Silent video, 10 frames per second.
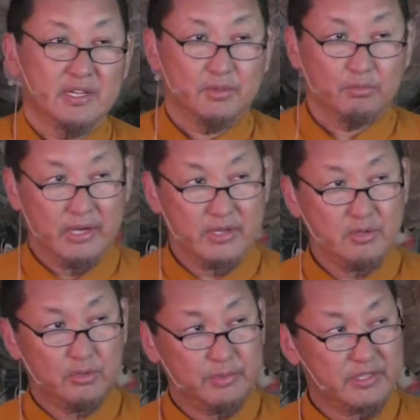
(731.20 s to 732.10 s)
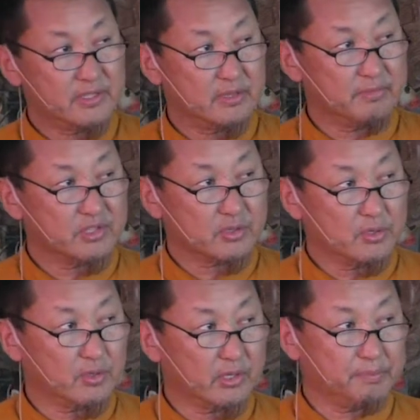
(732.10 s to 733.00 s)
When your wisdom is
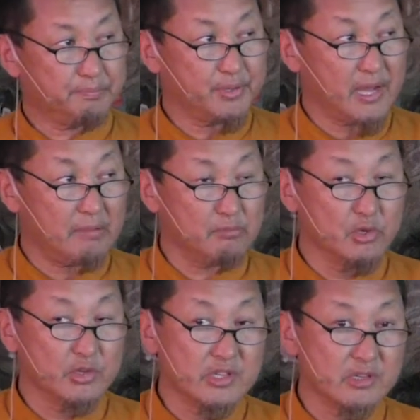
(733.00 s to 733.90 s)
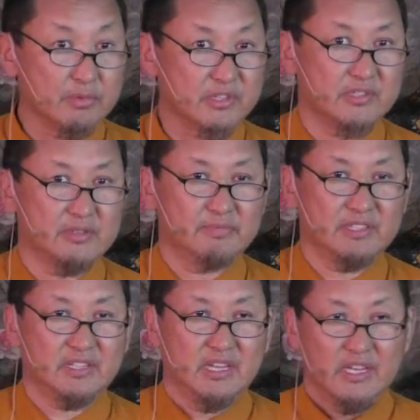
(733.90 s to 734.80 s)
called the primordial wisdom,
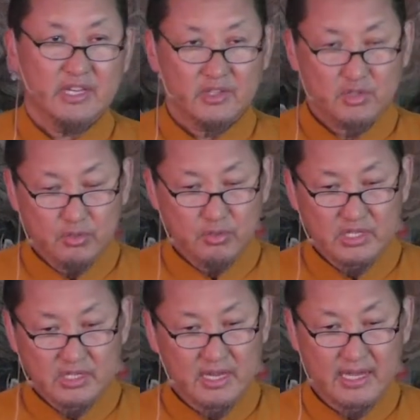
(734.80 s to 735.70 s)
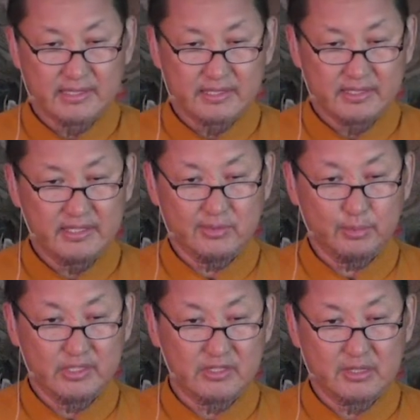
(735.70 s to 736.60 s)
means you realize that this
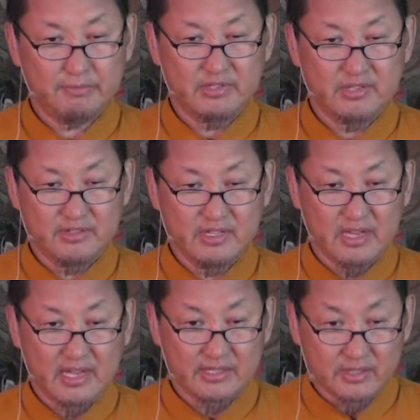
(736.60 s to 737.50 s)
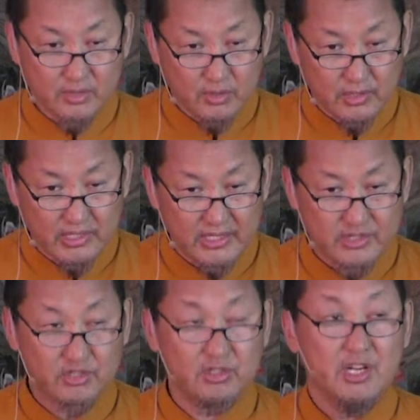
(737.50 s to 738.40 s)
wisdom is realize that your
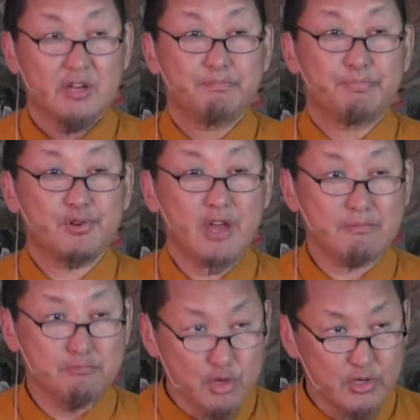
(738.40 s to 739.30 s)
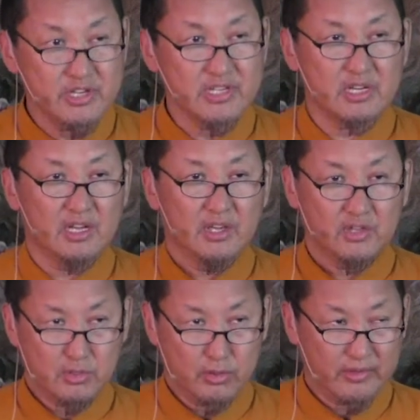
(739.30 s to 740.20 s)
nature, primordial,
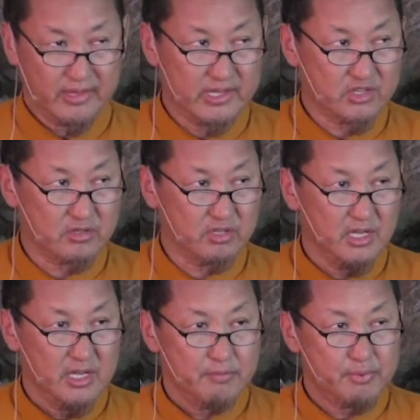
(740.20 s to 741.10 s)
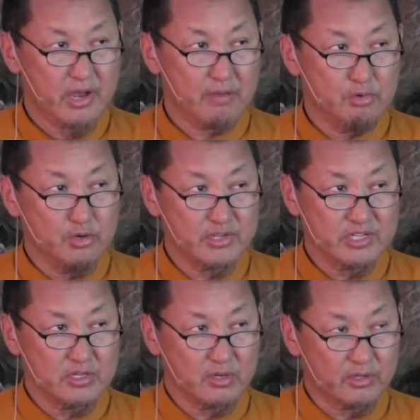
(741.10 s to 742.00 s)
your nature. Primordial,
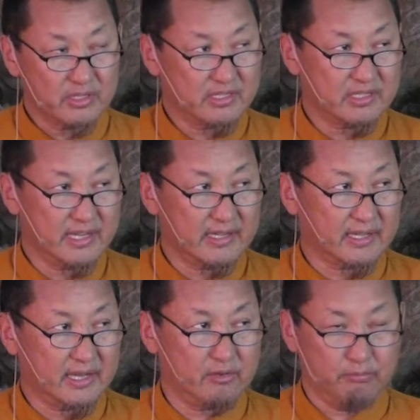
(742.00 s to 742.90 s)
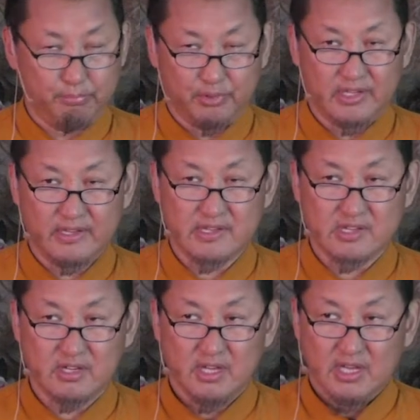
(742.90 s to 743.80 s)
your this like kind of Buddha
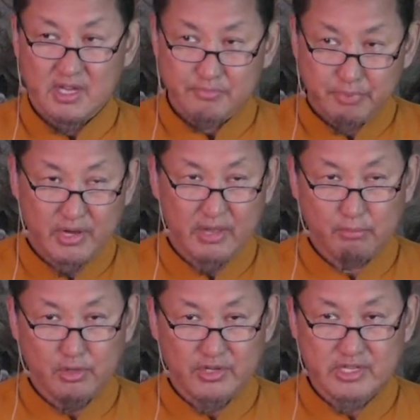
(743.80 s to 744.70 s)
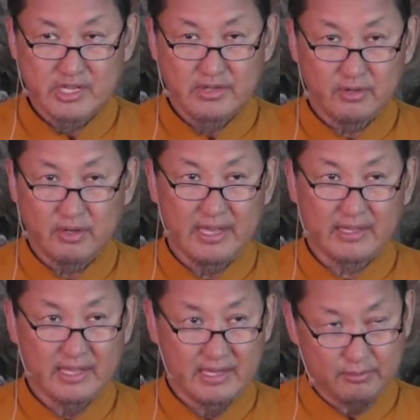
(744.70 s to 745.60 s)
nature. Primordial, your
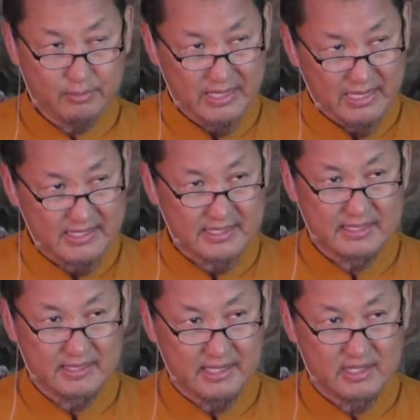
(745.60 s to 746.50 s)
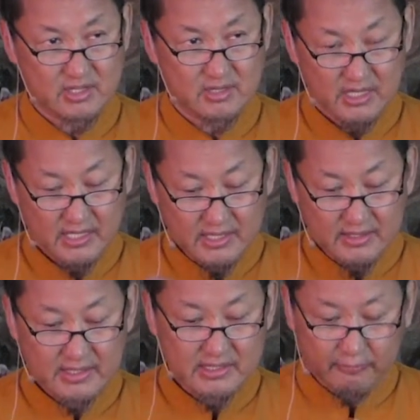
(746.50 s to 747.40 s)
like kind of essence nature,
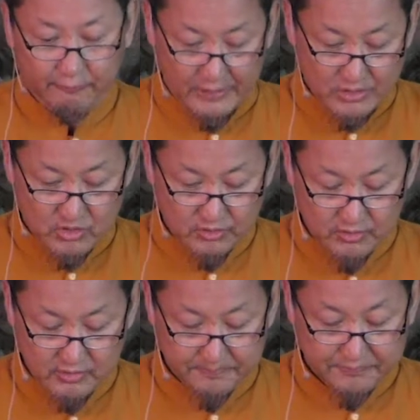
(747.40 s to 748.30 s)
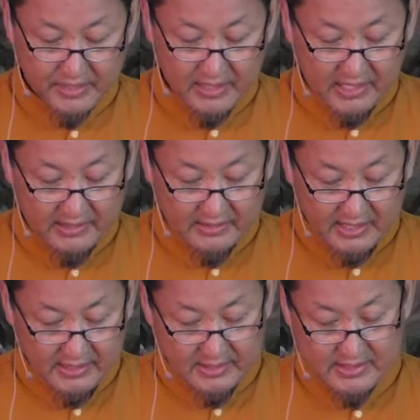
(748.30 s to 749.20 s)
these features. And
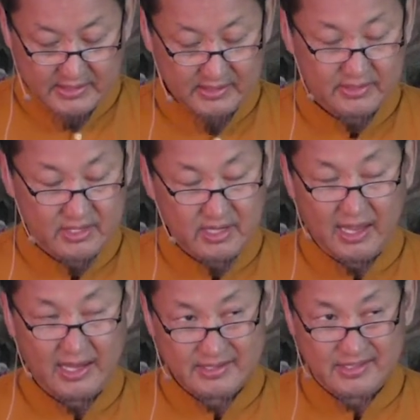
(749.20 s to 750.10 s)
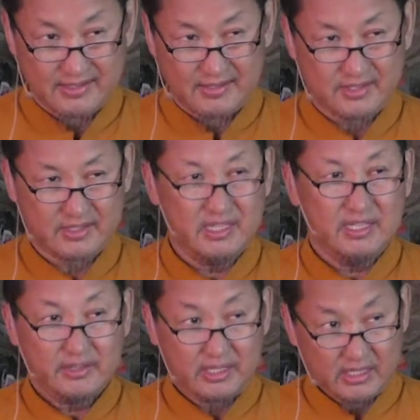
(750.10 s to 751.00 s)
then these realizers,
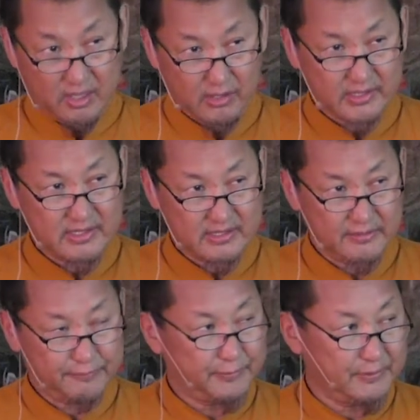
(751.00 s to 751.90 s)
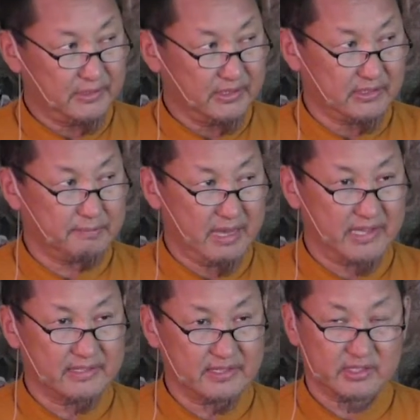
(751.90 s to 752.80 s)
the cognitive is
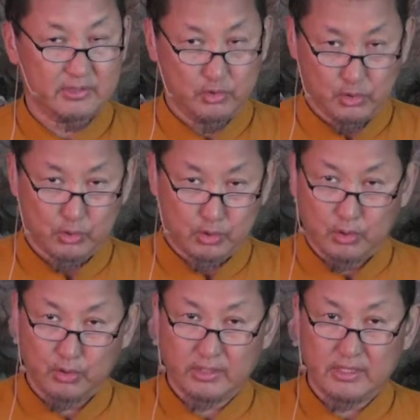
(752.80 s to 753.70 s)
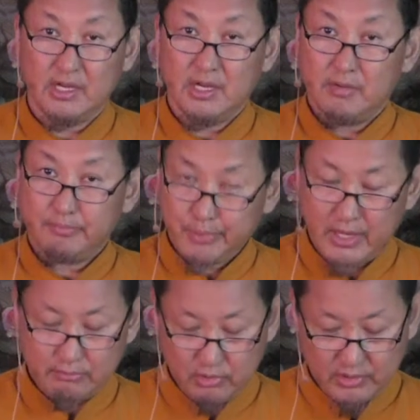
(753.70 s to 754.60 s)
mind, you call the
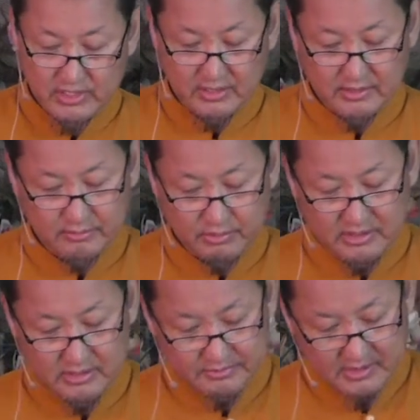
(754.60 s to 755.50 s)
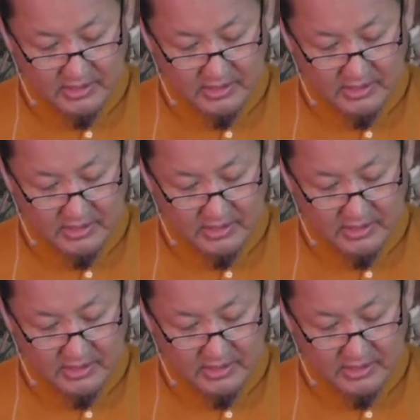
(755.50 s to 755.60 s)
primordial wisdoms.